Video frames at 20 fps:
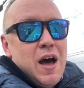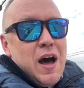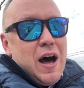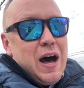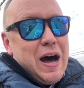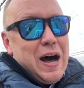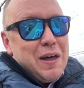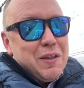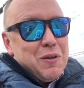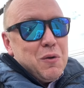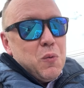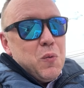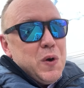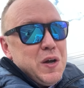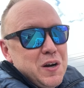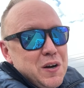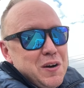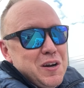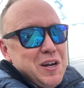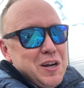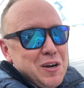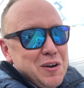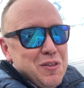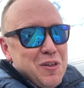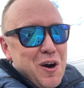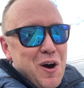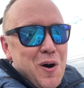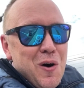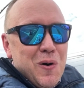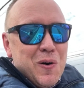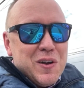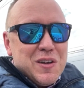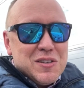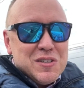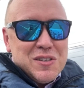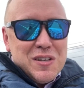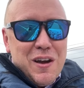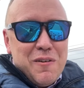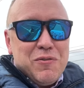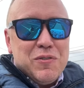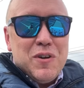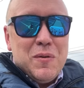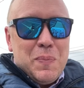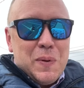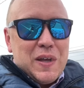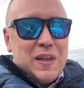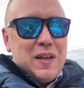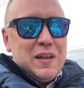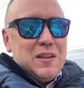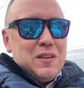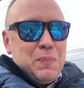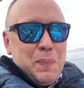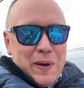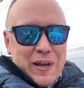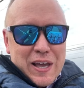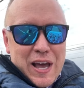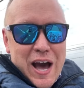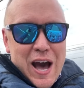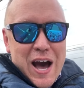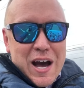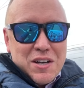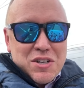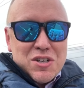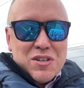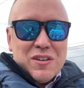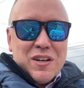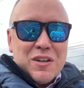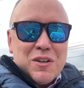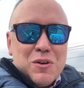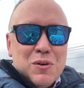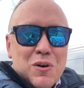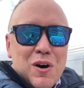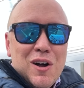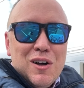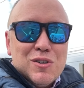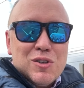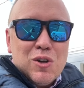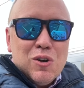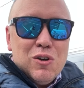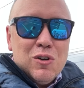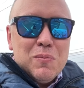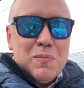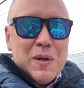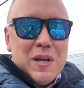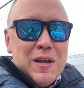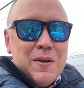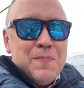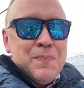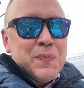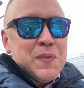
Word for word: Uh, the winner here though is definitely pagash, like you all told me